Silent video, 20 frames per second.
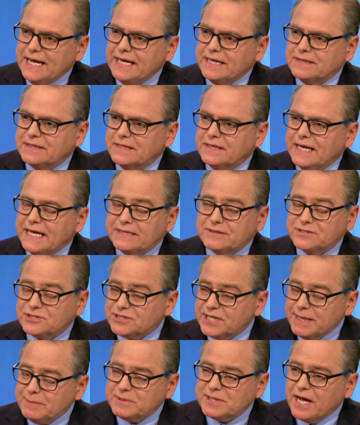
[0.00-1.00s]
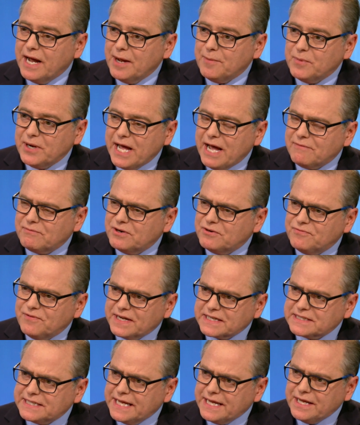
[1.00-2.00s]
At the, at the same time, we have it
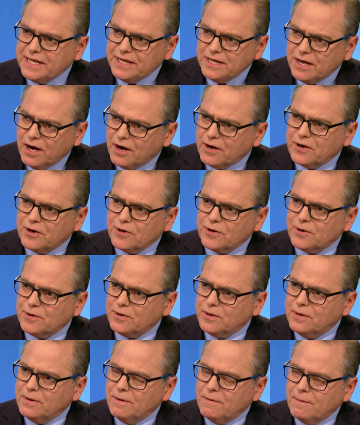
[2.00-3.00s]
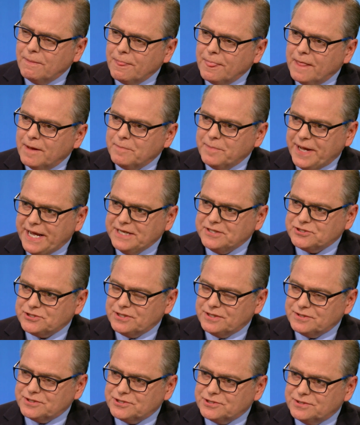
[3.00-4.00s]
affecting younger
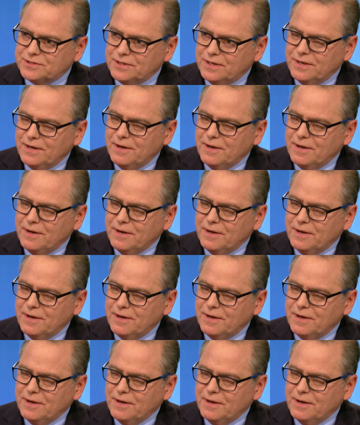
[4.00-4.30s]
patients.